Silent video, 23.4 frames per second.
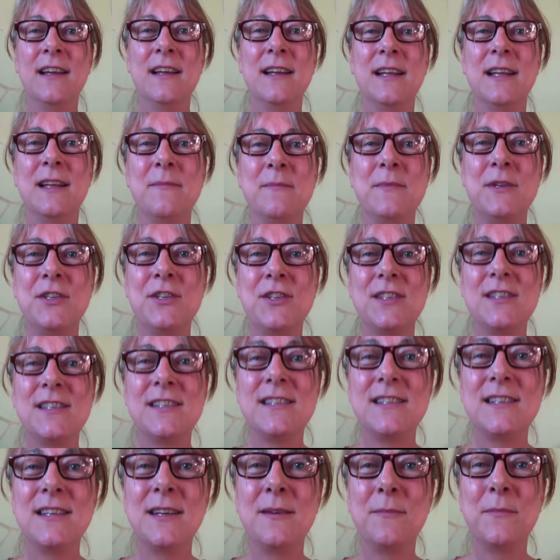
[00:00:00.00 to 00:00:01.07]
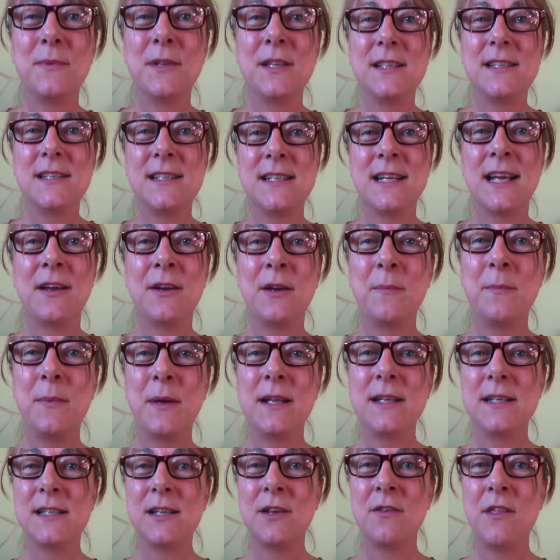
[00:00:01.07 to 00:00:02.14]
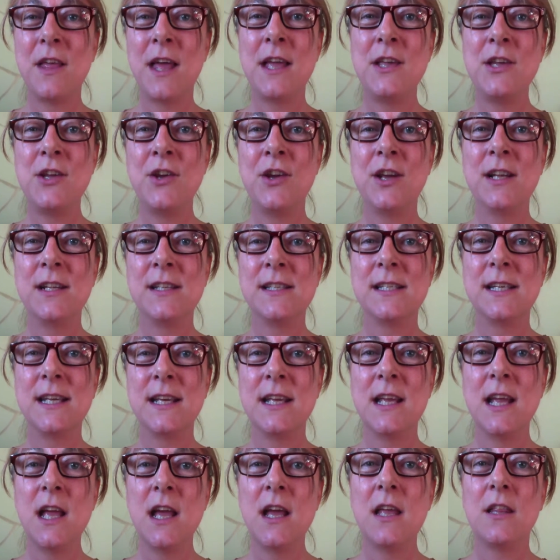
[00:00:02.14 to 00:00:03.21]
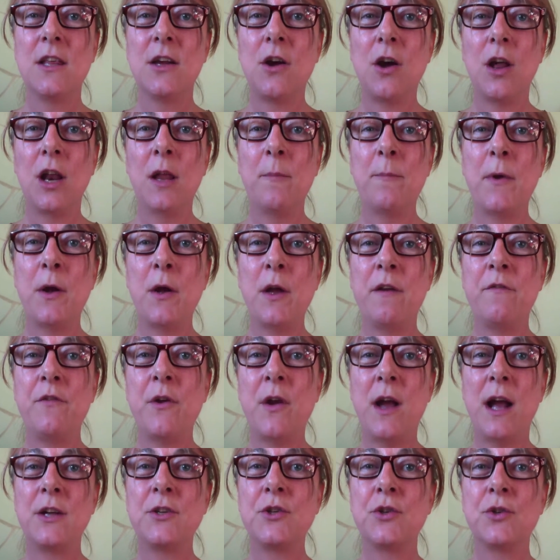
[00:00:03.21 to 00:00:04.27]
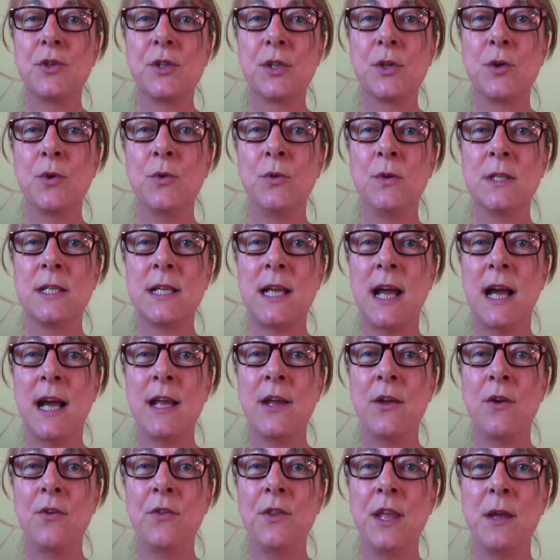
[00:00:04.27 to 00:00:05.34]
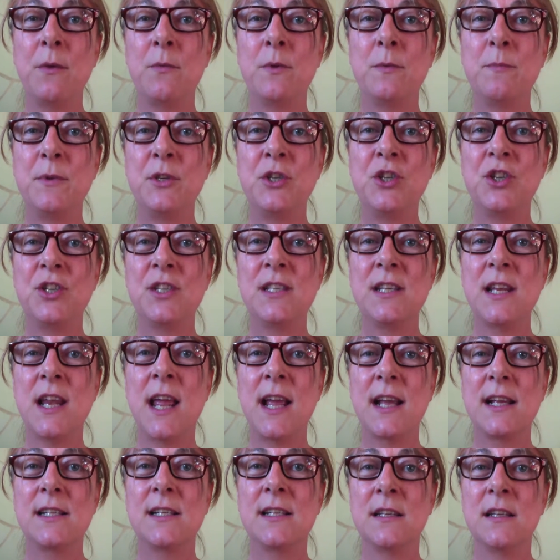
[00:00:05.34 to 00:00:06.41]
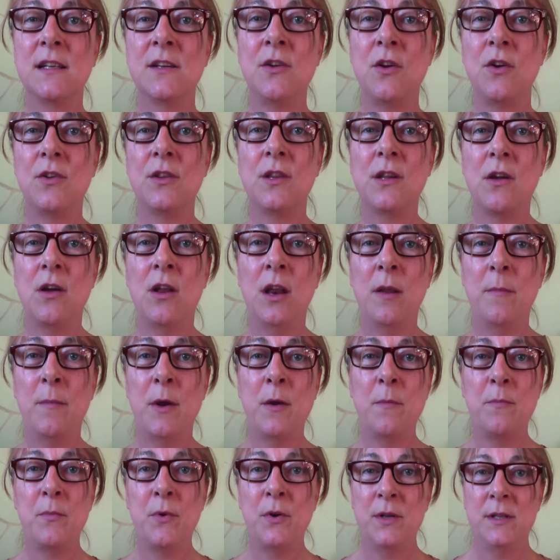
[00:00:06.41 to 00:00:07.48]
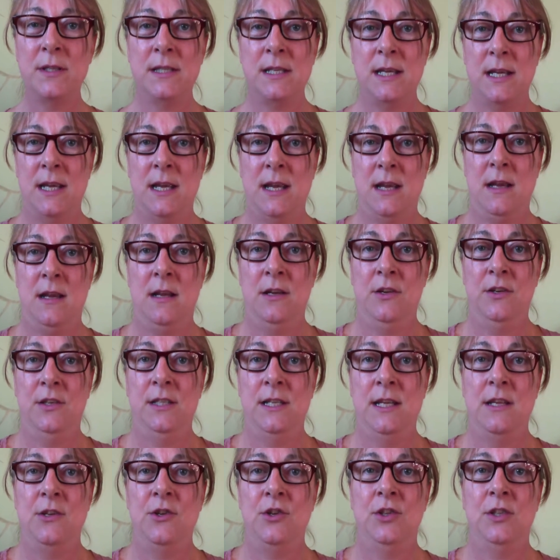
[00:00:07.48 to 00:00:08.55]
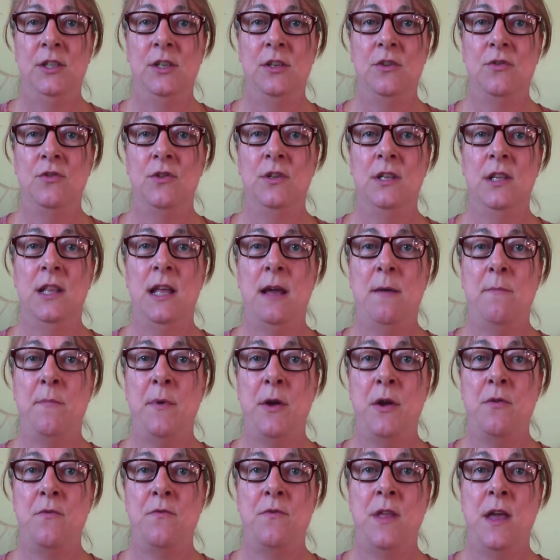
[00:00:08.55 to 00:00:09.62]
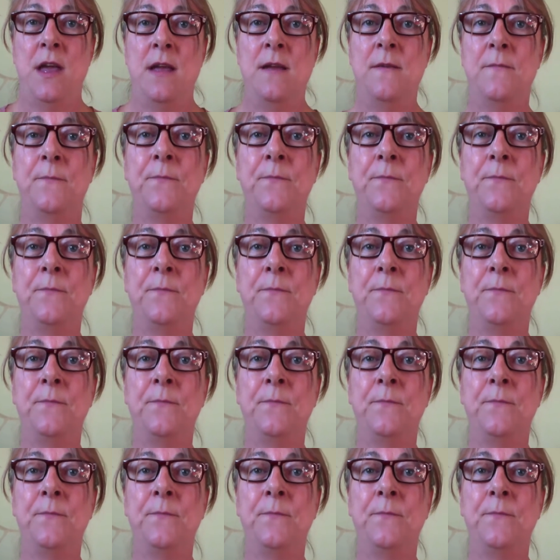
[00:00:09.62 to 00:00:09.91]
Let me just tip this down a bit. So there you can see the collarbone. If you had your school tie on, they would be just next to the knot. The collarbone points are here. Can you see? Just under that bone there.